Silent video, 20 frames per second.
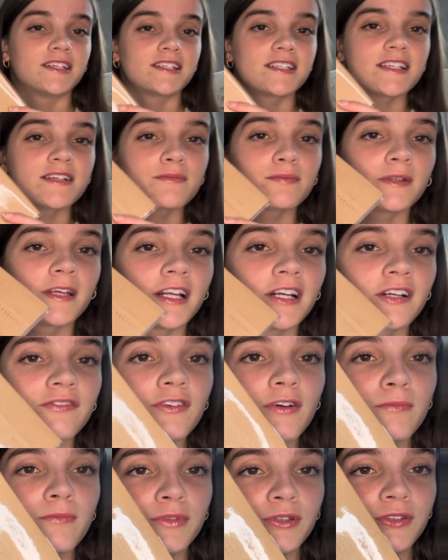this is a planner
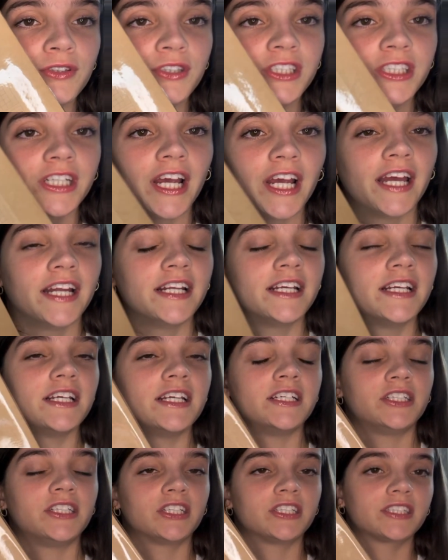from Muji, and it
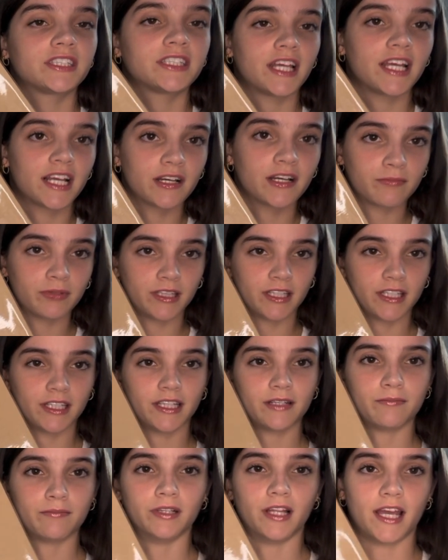is just like
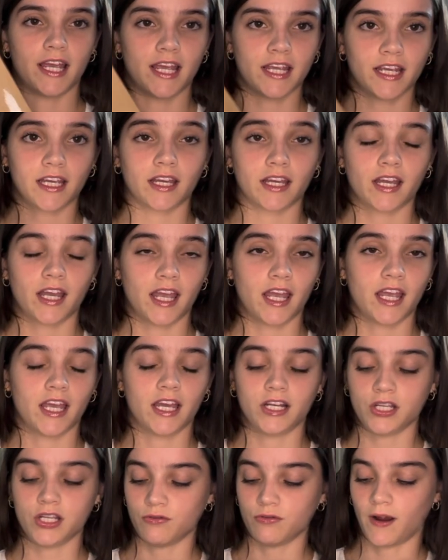completely blank,
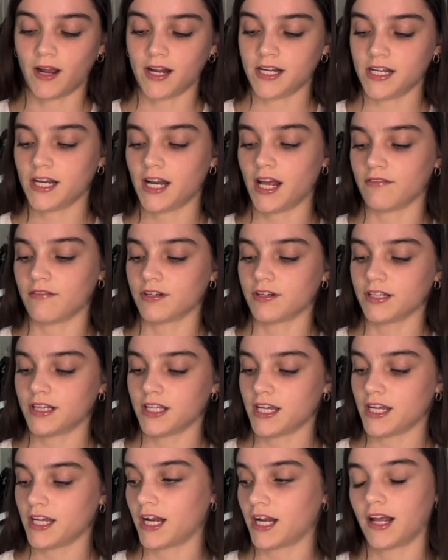and you write in
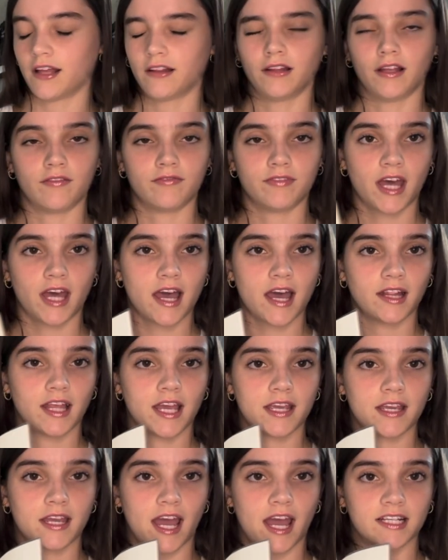everything, and I love that
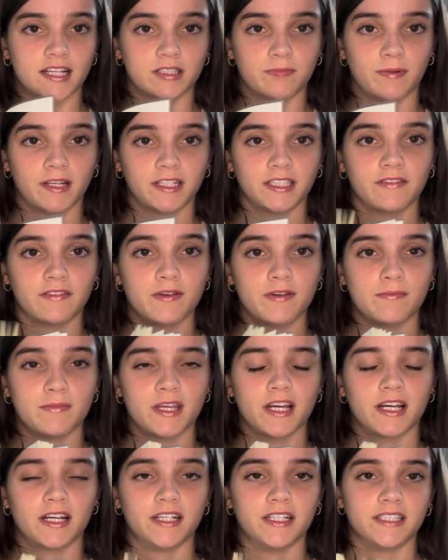like aspect of it,
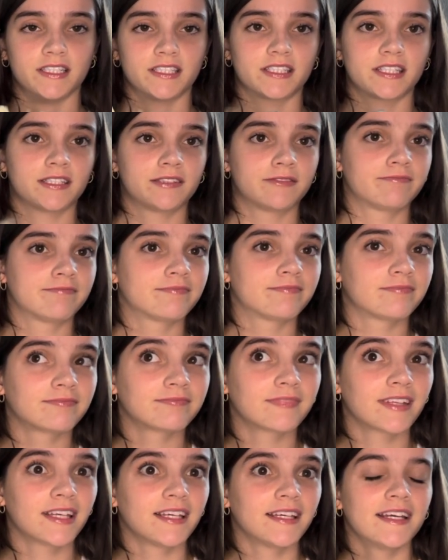because
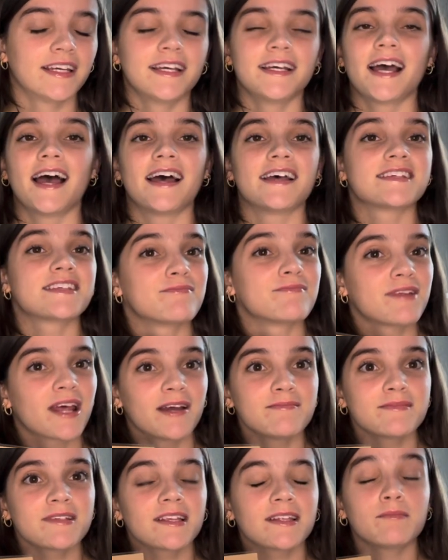
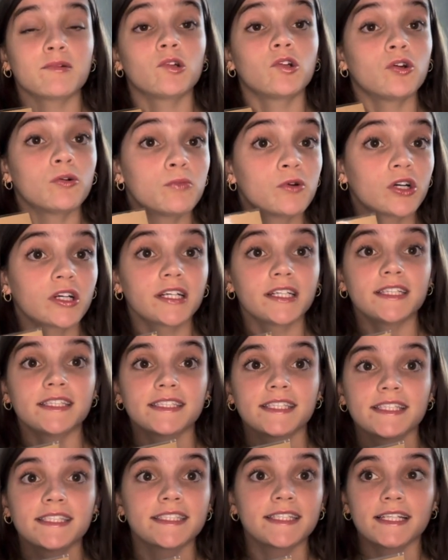sometimes I'm a little more
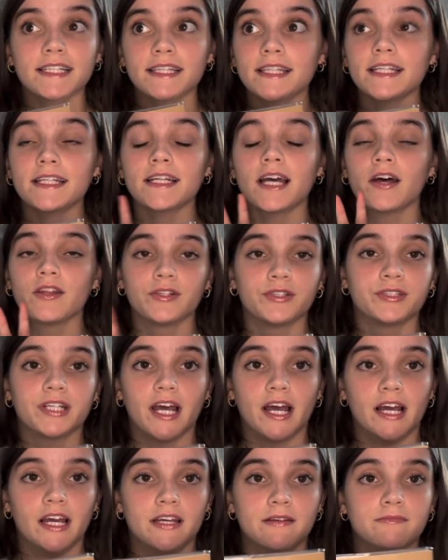consistent than other
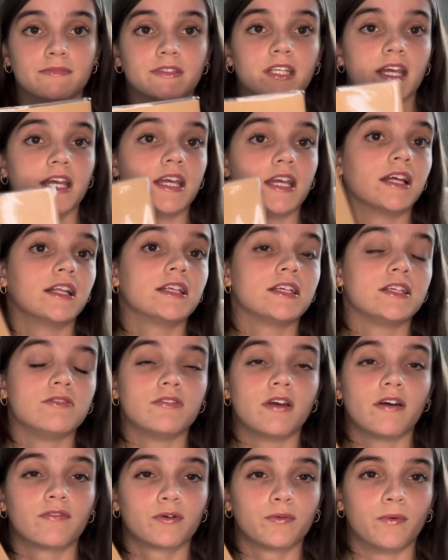times, and you
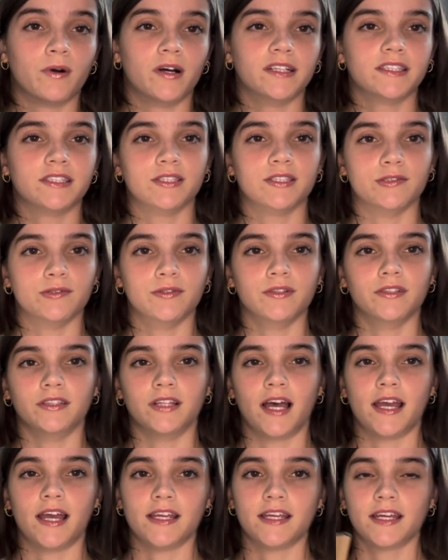never want to
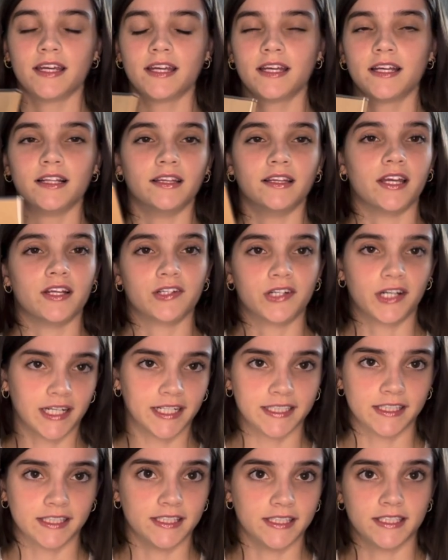like let your
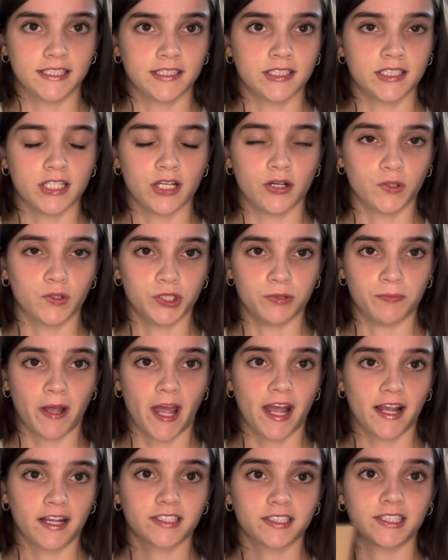inconsistency hold you
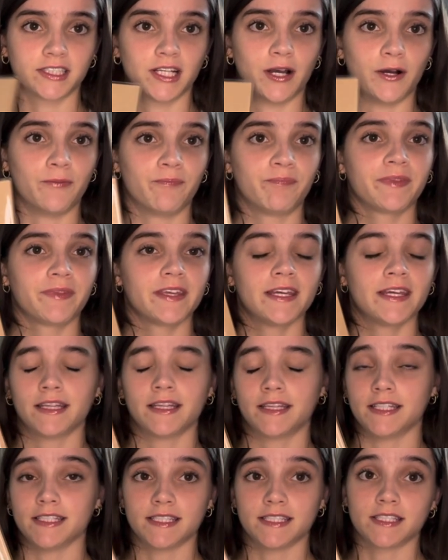back. So
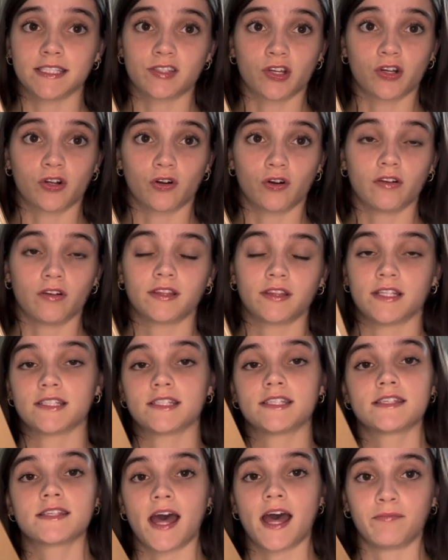this is the girl.
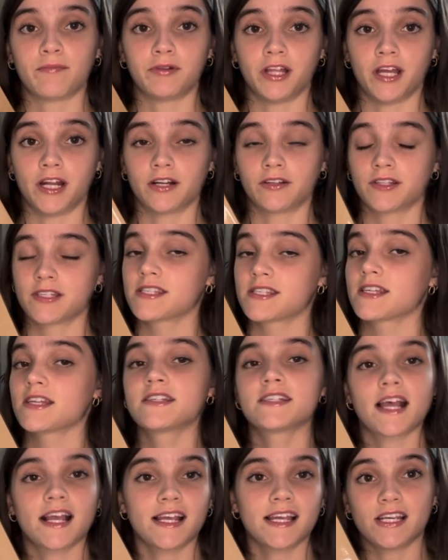This is that planner. This is the
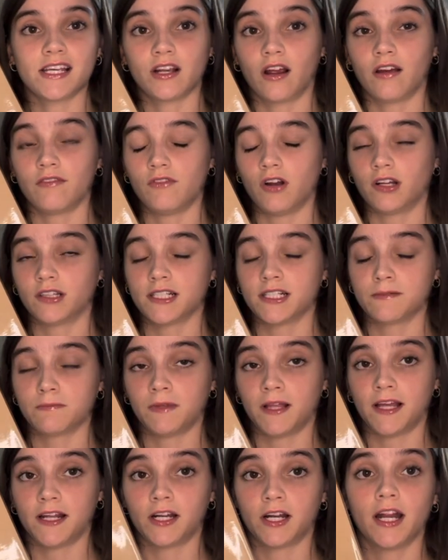second year I've got this
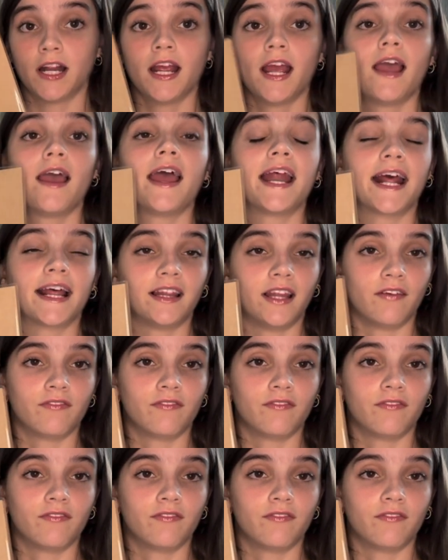planner, and I